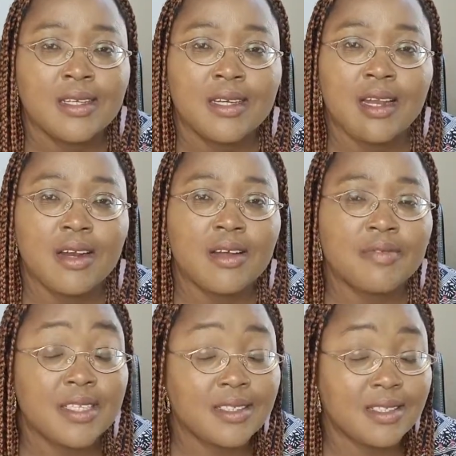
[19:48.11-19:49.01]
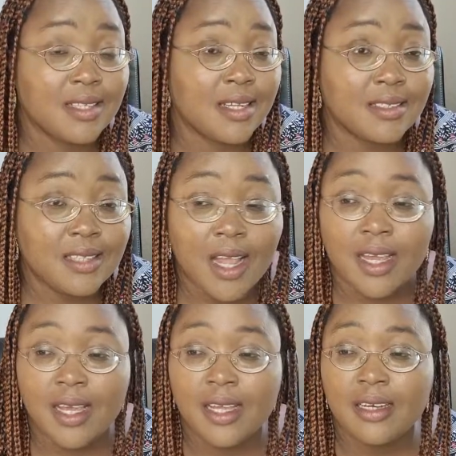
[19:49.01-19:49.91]
A lot of things is at
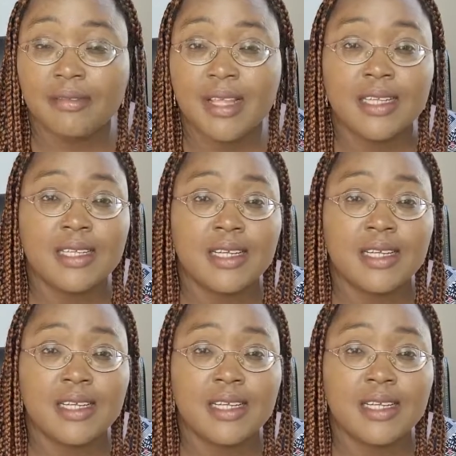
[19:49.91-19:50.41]
stake. And if there is